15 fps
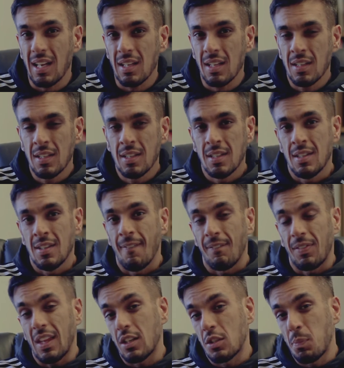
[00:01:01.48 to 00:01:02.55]

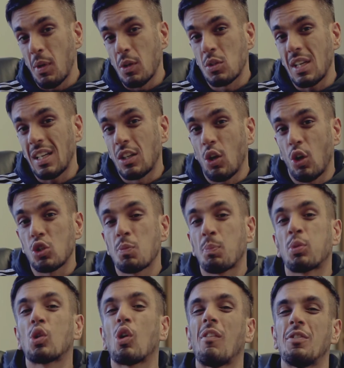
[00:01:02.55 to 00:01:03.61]
I suppose in God's
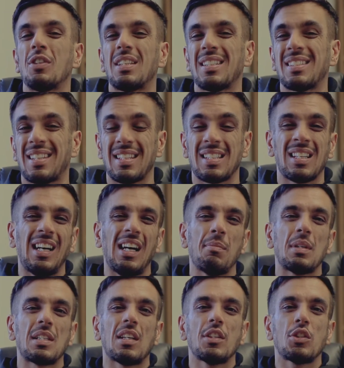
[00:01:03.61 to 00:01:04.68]
providence and
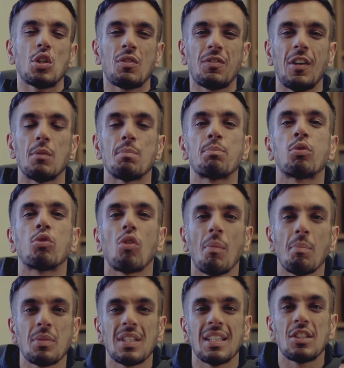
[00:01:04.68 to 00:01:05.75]
timings, I just felt
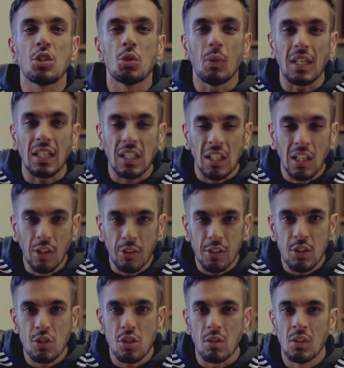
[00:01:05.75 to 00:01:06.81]
prompted to
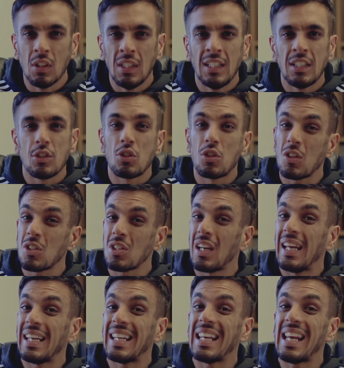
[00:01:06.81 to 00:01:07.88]
encourage you. Just
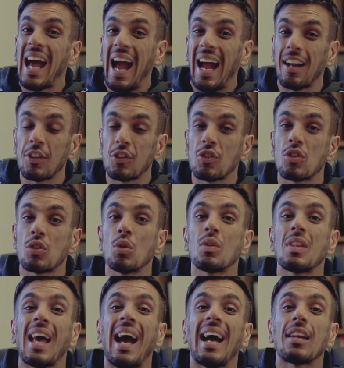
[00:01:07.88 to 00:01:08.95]
like in Acts 2,
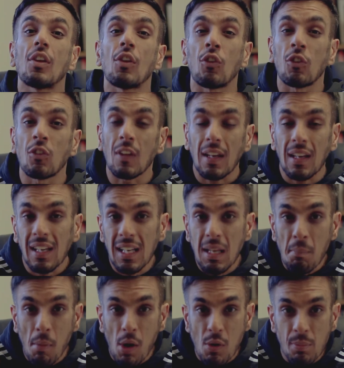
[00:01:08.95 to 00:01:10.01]
they had a suddenly
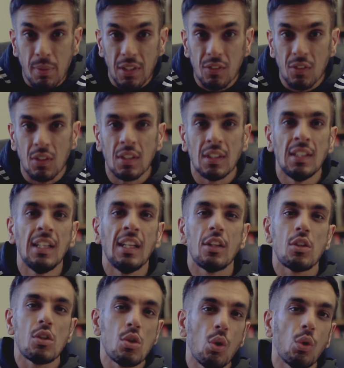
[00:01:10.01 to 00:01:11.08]
moment.
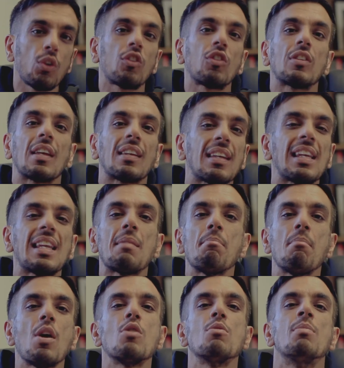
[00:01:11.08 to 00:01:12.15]
Your suddenly
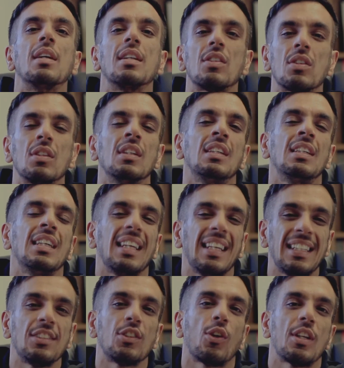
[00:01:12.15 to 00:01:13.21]
moment
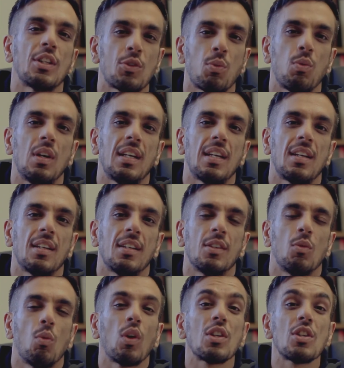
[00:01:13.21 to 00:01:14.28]
is on its way.
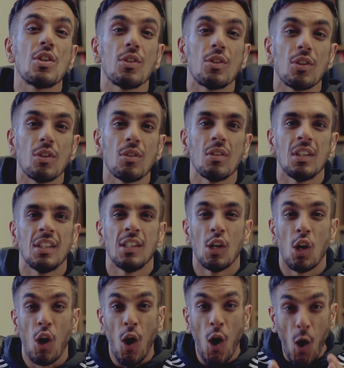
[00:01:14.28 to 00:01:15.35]
What do?
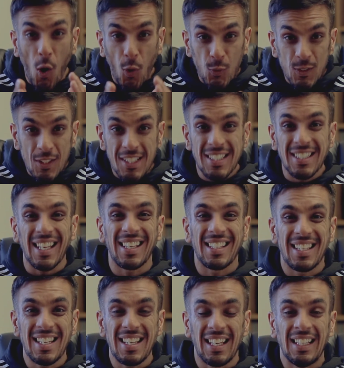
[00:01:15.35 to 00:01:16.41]
Hold
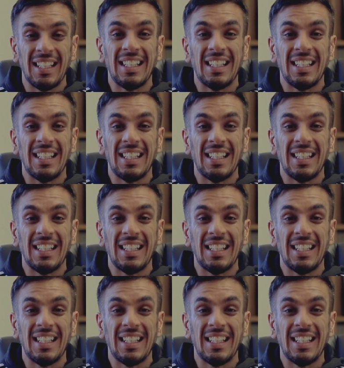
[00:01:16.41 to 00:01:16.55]
steady.